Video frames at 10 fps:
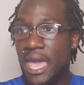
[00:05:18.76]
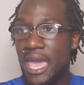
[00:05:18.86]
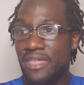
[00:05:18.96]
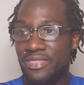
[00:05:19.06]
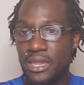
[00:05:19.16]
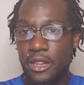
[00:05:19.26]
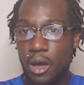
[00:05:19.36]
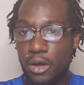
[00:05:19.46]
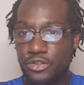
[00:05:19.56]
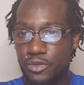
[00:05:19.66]
And then it
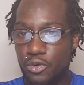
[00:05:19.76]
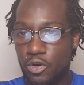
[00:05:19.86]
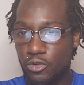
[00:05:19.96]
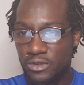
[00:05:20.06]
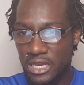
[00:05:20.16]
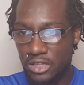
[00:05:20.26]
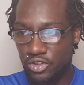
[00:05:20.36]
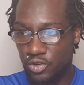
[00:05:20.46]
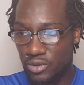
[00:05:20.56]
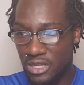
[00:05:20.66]
also goes
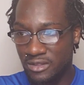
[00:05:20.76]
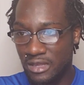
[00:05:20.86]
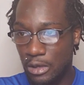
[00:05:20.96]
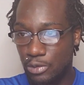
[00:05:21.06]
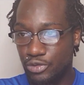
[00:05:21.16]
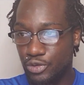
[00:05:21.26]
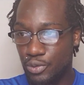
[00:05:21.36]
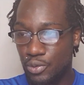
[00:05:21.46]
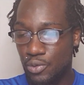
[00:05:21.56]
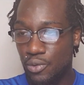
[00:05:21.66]
into detail
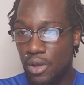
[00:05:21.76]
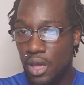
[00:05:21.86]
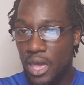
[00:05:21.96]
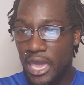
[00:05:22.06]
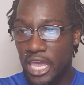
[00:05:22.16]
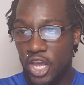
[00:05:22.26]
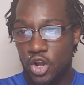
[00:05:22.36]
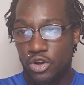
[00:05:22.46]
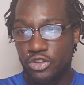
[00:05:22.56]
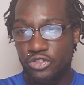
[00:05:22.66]
to
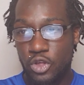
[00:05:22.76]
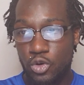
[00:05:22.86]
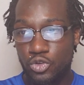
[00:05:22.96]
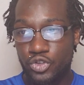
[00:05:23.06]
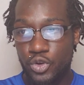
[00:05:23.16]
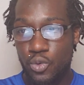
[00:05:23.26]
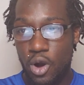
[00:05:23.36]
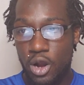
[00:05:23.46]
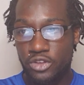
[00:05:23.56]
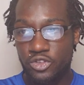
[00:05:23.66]
encourage those who
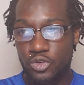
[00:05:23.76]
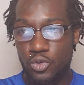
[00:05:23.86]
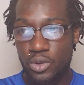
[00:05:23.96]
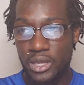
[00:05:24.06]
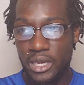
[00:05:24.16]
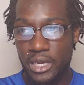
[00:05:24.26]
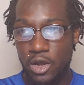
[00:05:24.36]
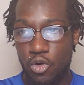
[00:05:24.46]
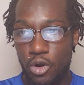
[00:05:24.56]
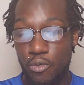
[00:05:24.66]
are schooling
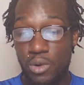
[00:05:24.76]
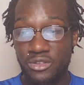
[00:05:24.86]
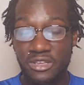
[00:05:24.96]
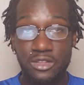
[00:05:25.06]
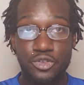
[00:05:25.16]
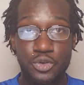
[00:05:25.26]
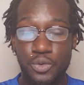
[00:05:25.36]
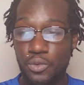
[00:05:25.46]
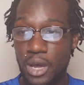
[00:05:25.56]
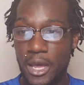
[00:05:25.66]
or wanting
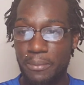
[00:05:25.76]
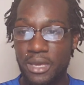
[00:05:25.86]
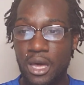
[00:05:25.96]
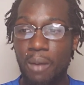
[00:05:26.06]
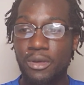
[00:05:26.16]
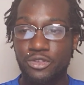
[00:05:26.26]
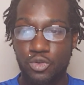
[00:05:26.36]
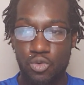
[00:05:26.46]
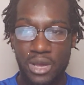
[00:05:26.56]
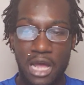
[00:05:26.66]
to become a
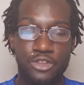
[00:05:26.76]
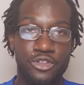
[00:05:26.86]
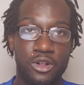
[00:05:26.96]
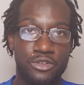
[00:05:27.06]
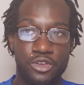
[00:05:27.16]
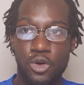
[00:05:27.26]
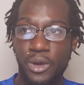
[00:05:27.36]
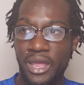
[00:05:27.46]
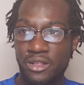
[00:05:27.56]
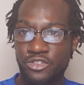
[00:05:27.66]
school counselor to go
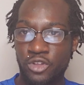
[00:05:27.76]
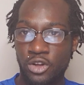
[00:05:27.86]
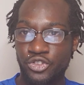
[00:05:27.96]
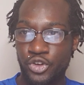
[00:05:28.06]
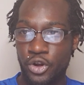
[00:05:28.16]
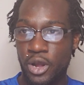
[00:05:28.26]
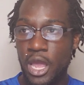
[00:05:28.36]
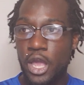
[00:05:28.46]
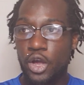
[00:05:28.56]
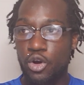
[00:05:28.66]
ahead and start your
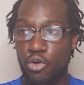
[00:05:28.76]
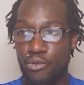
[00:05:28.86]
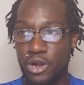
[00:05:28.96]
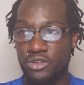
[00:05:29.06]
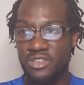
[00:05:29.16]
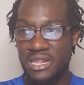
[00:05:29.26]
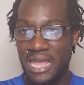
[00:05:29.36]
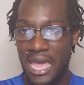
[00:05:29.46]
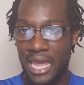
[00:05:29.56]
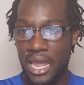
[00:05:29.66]
career
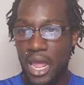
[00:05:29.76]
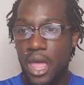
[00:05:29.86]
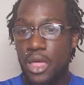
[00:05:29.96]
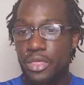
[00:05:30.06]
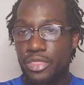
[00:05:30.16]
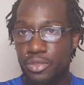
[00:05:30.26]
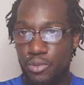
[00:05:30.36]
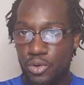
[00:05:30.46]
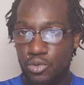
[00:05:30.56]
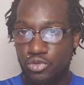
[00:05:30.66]
today
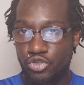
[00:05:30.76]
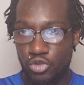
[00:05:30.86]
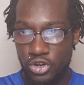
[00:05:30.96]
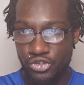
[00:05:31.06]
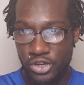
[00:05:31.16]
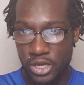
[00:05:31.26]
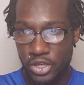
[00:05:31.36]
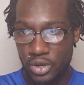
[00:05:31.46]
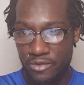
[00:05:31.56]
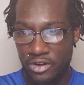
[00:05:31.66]
through Georgia
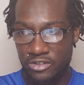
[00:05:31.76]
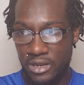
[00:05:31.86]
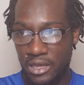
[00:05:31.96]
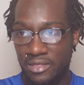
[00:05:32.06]
University.